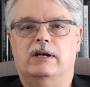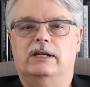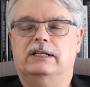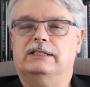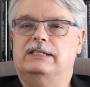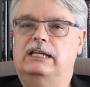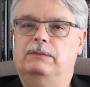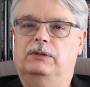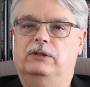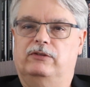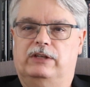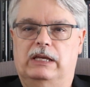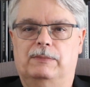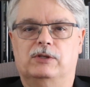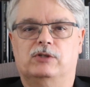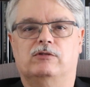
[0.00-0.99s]
periodic table of
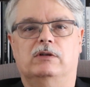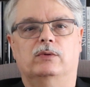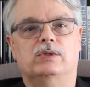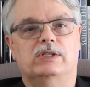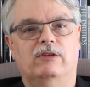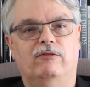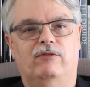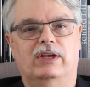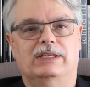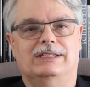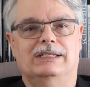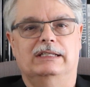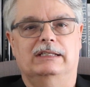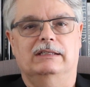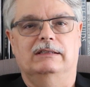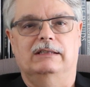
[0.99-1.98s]
chemistry was
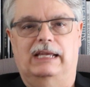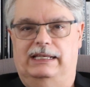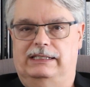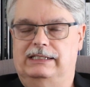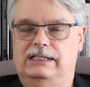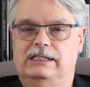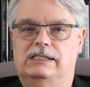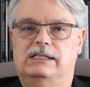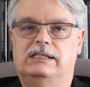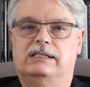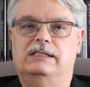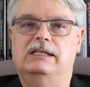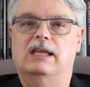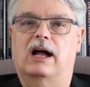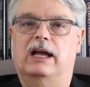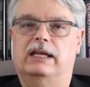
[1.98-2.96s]
invented in
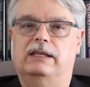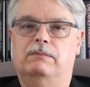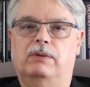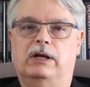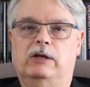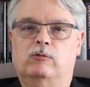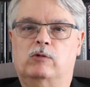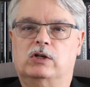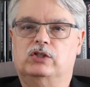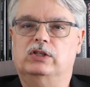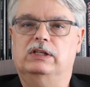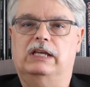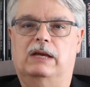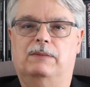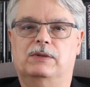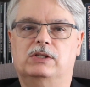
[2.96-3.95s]
1869 by
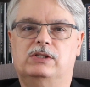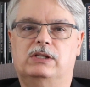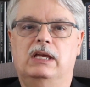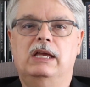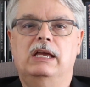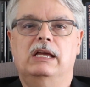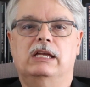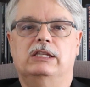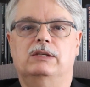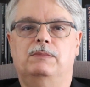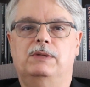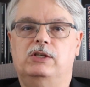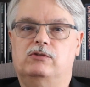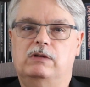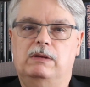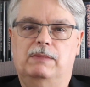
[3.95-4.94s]
Russian chemist
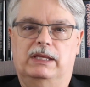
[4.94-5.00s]
Dmitri